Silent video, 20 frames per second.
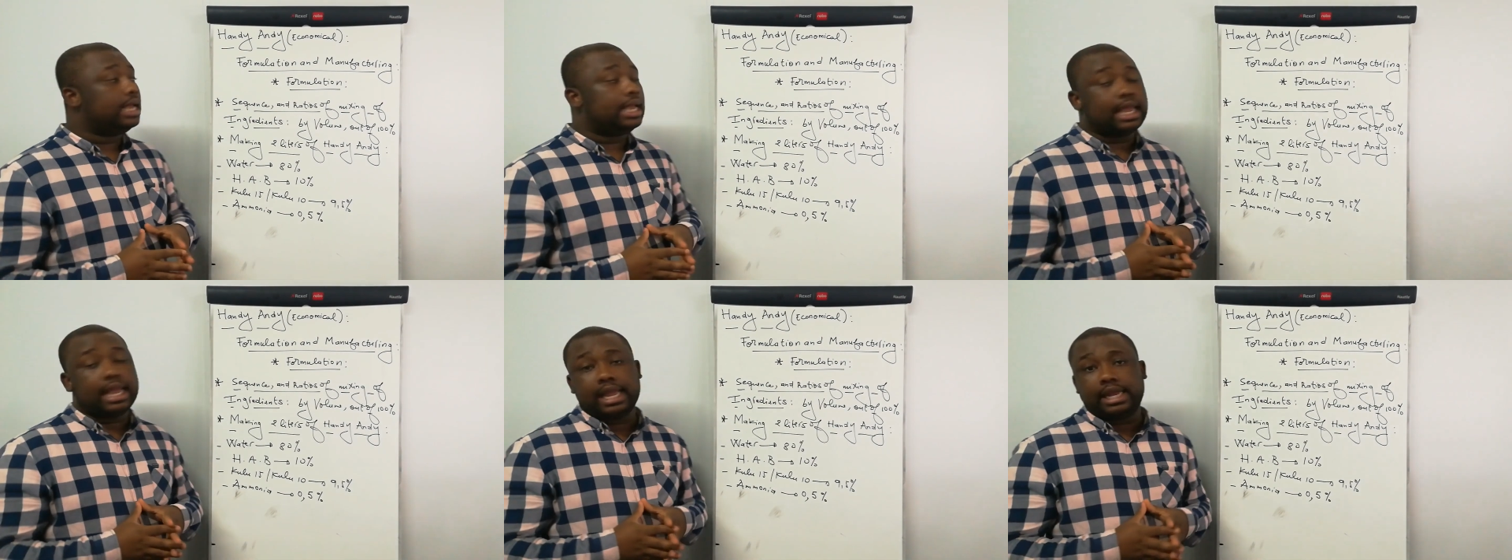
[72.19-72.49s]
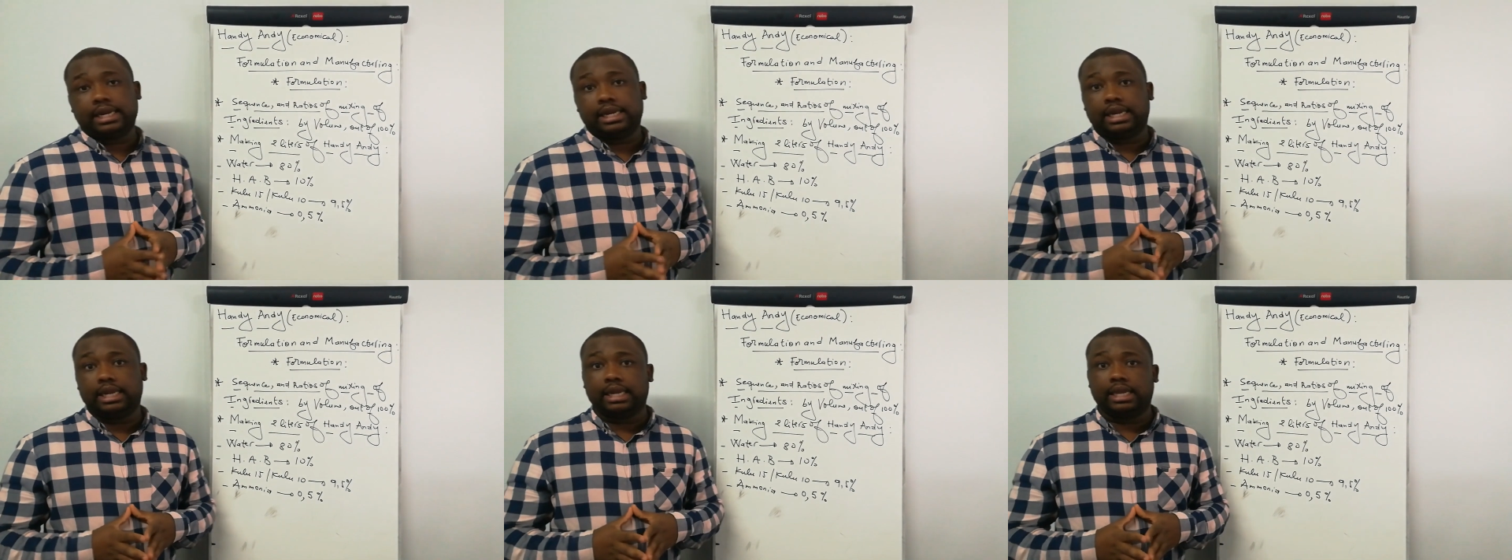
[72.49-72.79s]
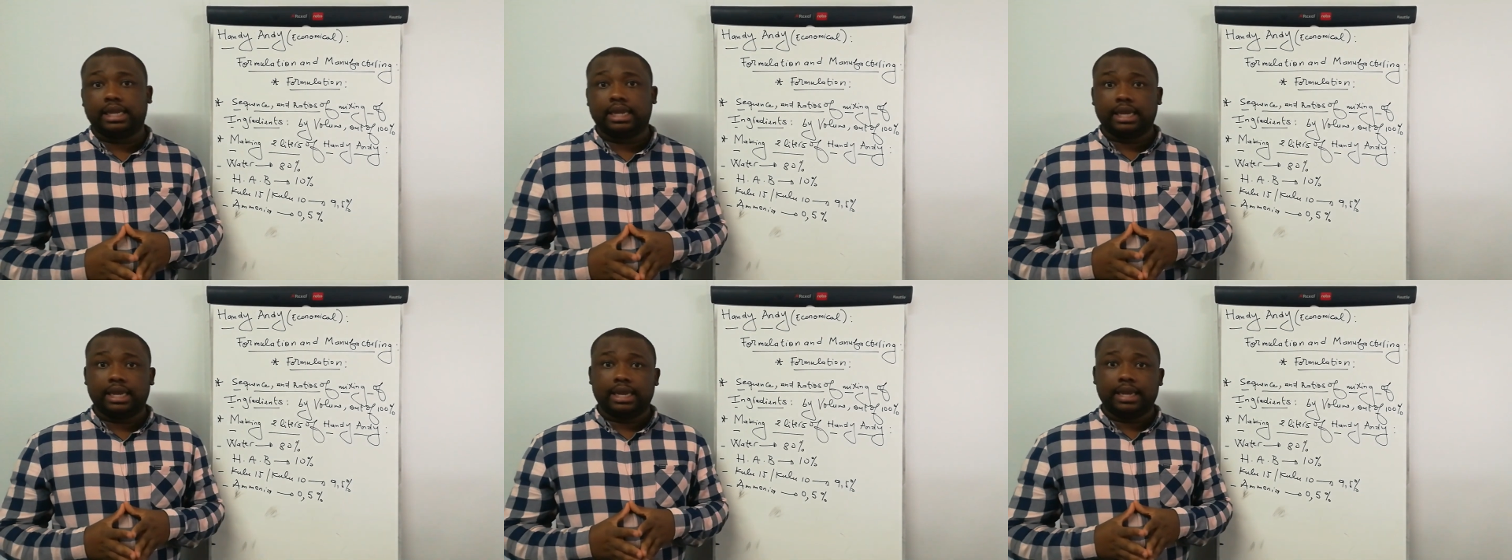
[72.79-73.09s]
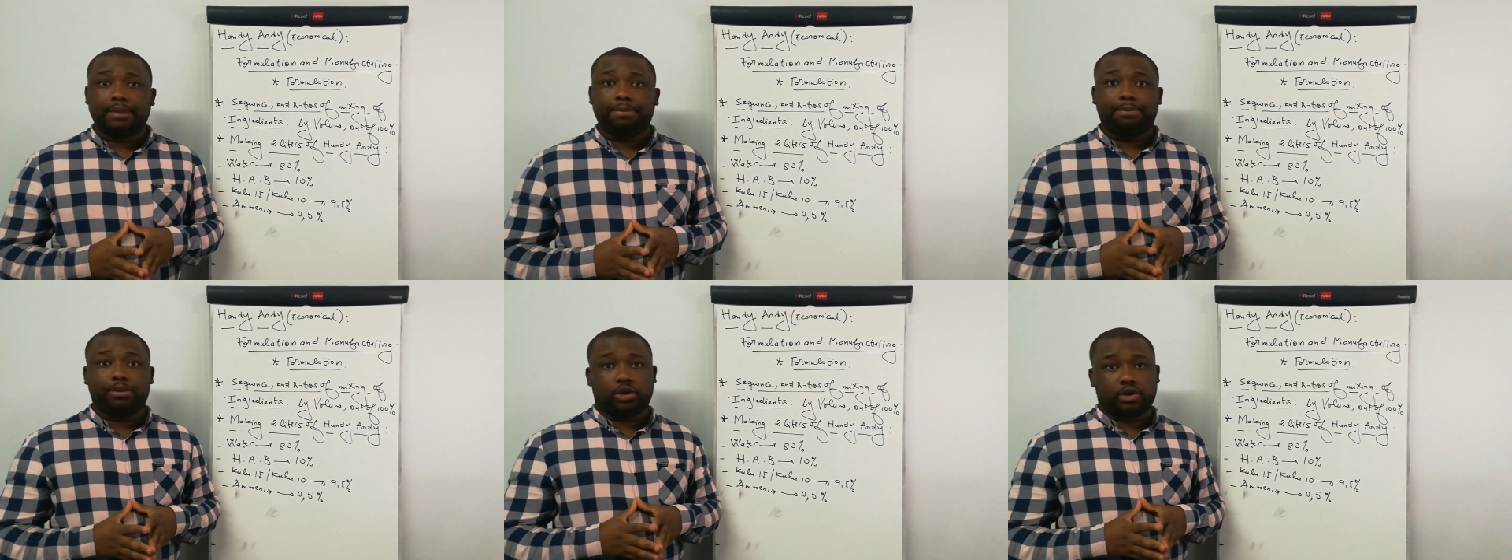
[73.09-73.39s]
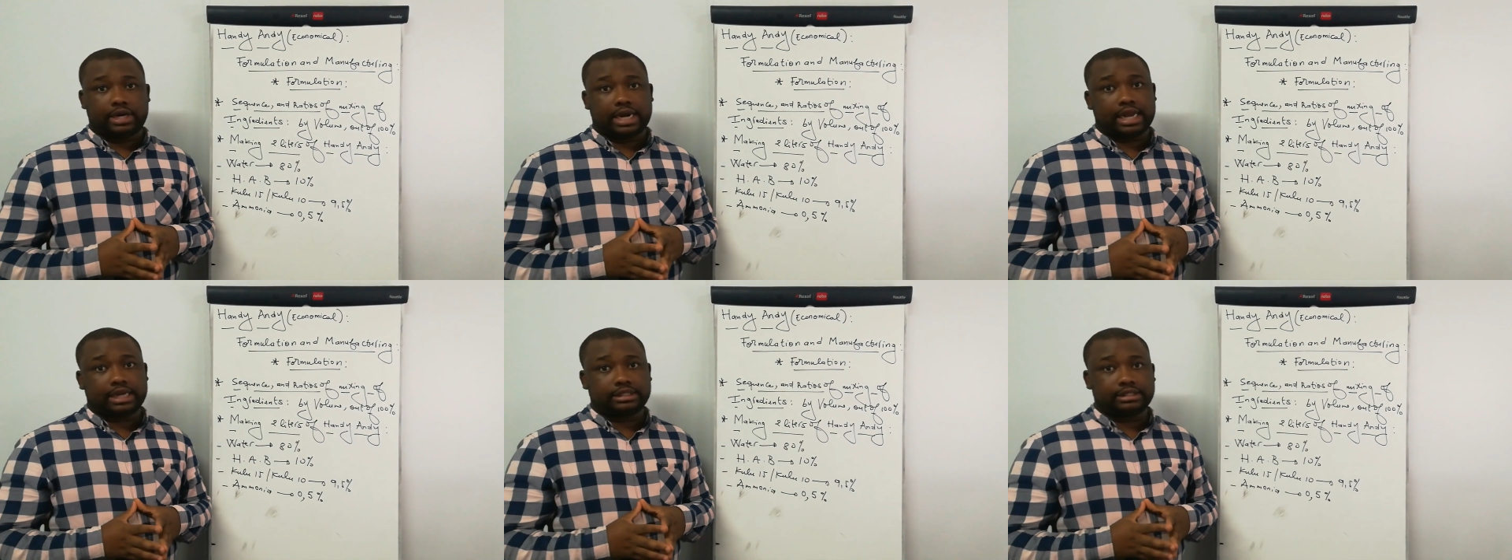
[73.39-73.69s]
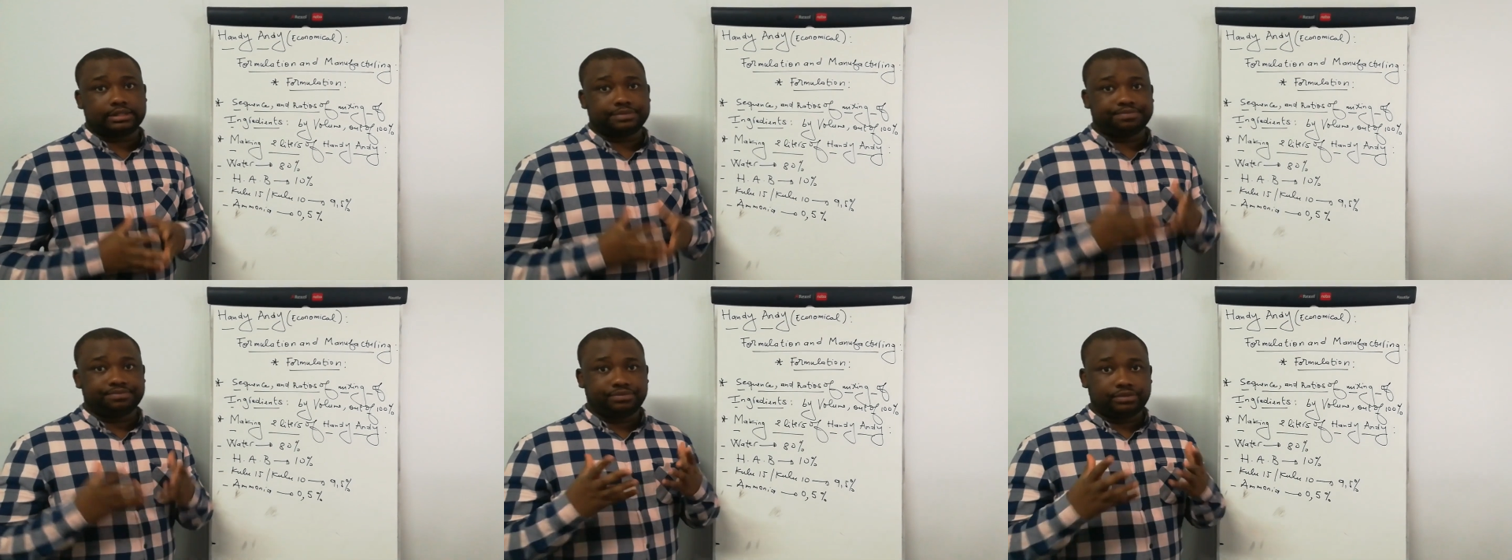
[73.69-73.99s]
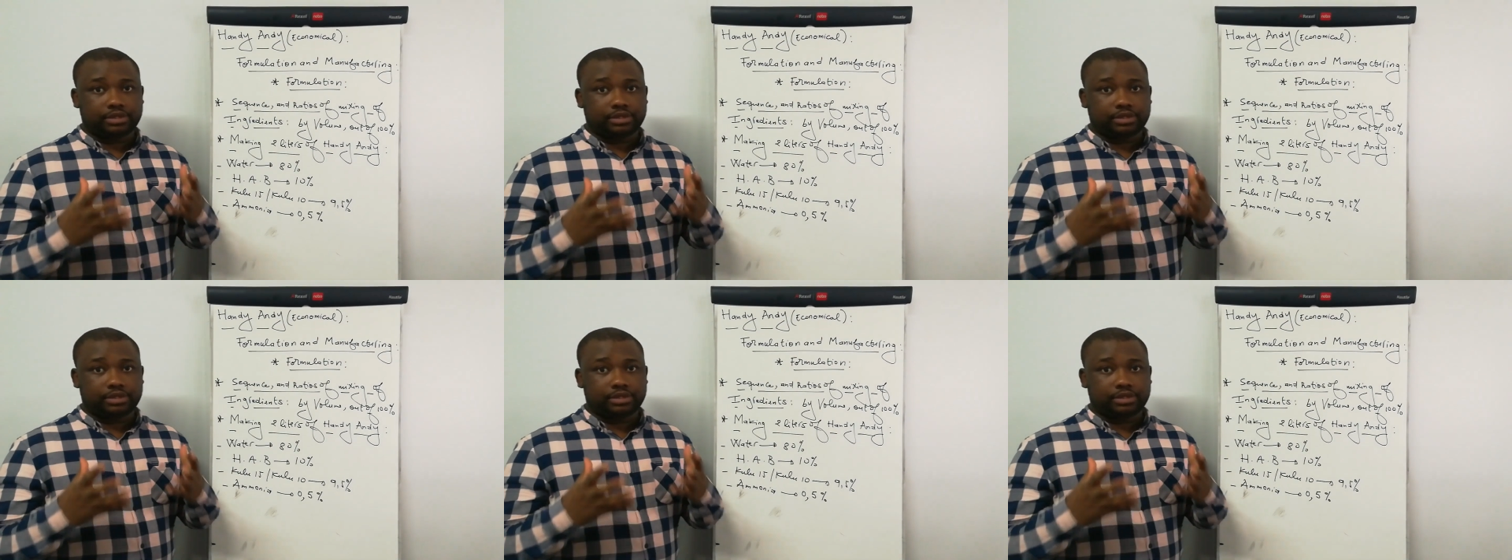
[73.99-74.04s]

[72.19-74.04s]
Andy product.